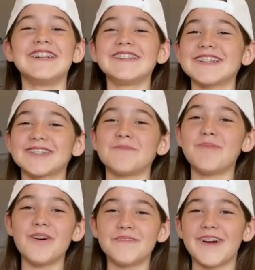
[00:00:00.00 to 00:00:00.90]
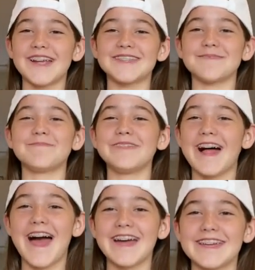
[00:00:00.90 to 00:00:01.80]
Now let's go pulverize some
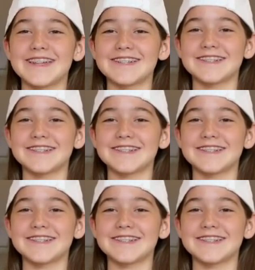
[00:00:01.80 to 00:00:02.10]
plaque.